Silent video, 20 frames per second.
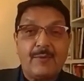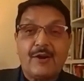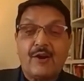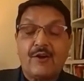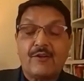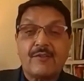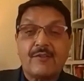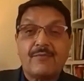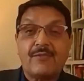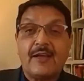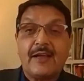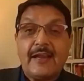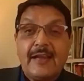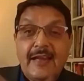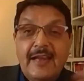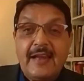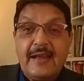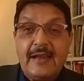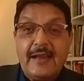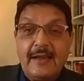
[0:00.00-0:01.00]
because of
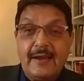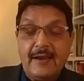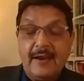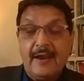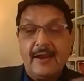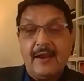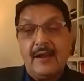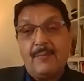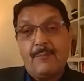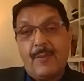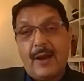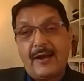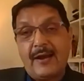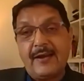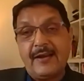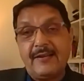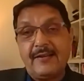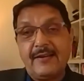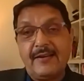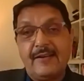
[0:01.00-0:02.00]
the
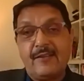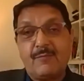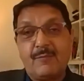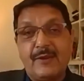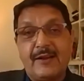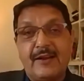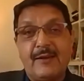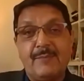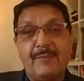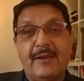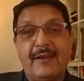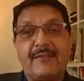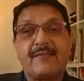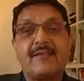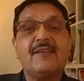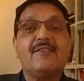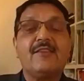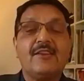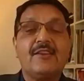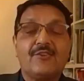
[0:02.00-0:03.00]
marketing is becoming
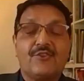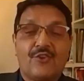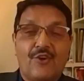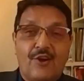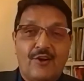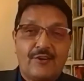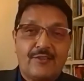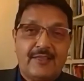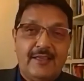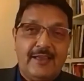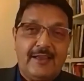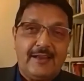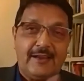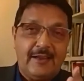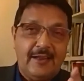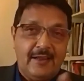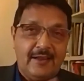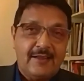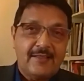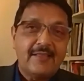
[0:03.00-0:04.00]
such a strong
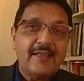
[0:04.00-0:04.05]
thing,